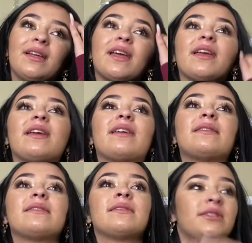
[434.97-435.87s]

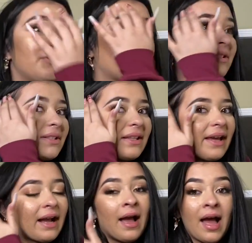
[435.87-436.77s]
And usually,
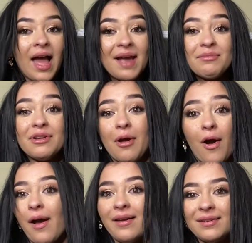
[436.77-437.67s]
like, I'm
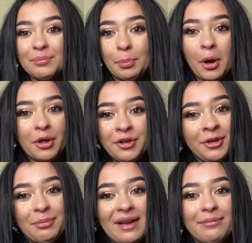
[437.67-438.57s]
not
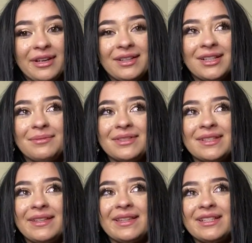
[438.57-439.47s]
bothered by breakups.
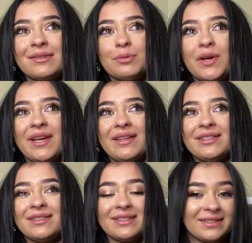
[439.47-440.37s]
Like, that's why
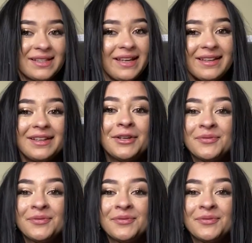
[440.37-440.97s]
it's just, like,